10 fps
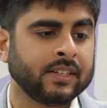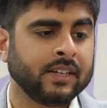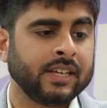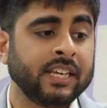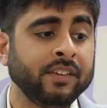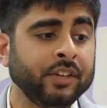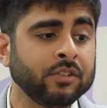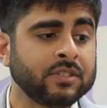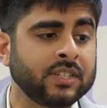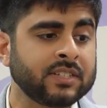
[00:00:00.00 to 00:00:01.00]
He
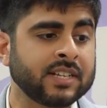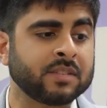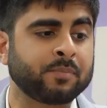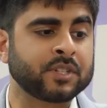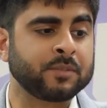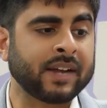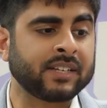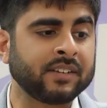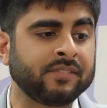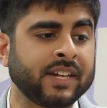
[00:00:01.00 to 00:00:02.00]
views this as a
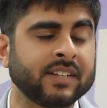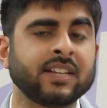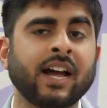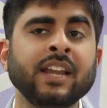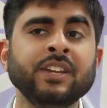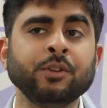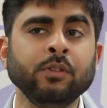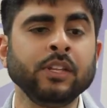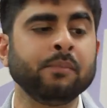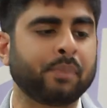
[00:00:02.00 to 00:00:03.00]
perspective that is
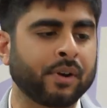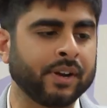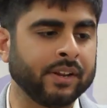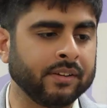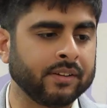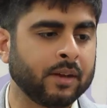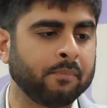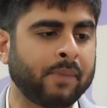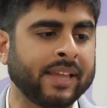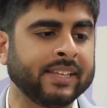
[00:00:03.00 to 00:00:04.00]
unduly burdened
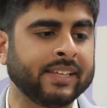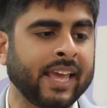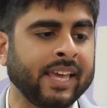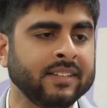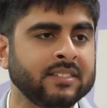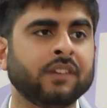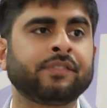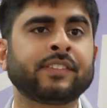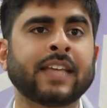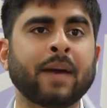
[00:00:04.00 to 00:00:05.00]
by the gaze
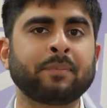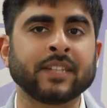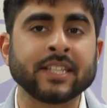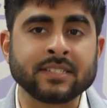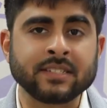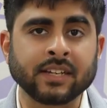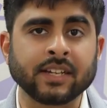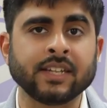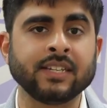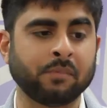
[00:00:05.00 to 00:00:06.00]
of capitalistic
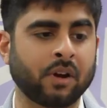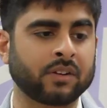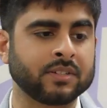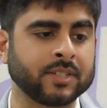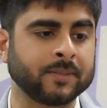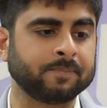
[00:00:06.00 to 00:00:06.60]
democracy.